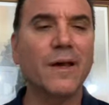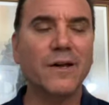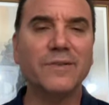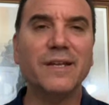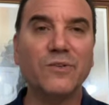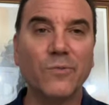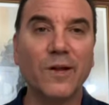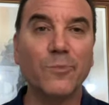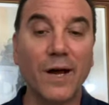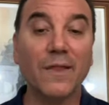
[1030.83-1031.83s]
So he's
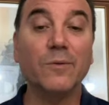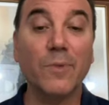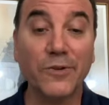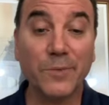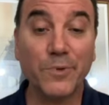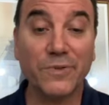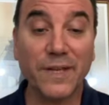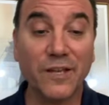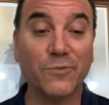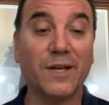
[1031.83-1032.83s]
run well in multiple
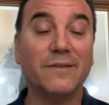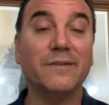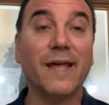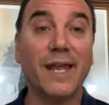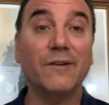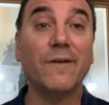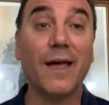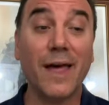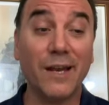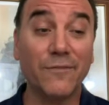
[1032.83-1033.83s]
stakes races. And
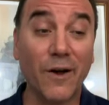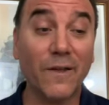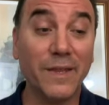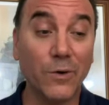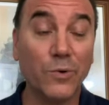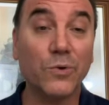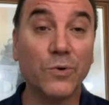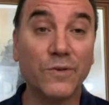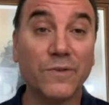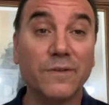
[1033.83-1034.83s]
out of all the older
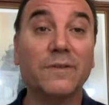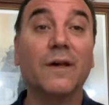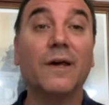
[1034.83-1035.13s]
horses,